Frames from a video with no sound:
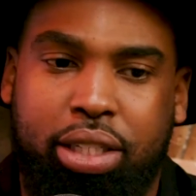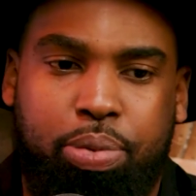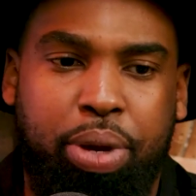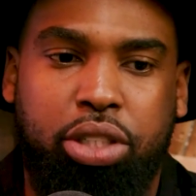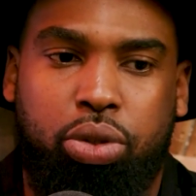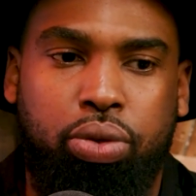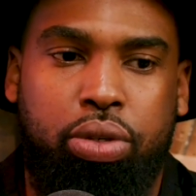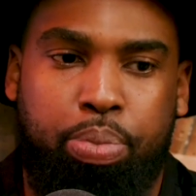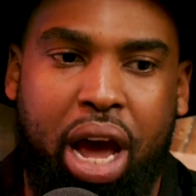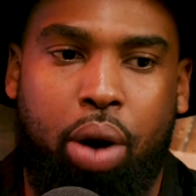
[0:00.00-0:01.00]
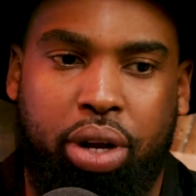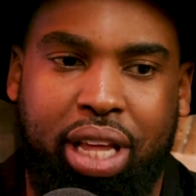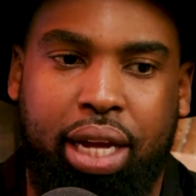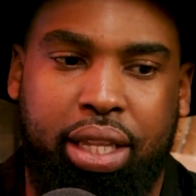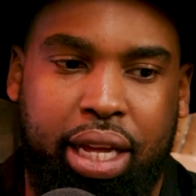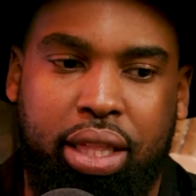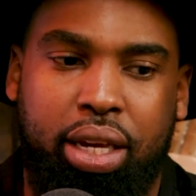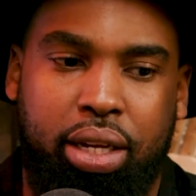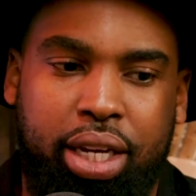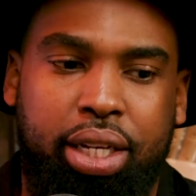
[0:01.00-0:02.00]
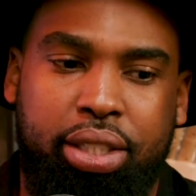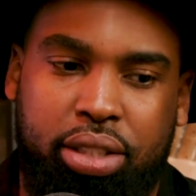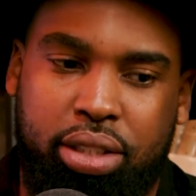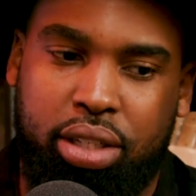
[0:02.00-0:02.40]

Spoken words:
speaking truth to power, that thing it's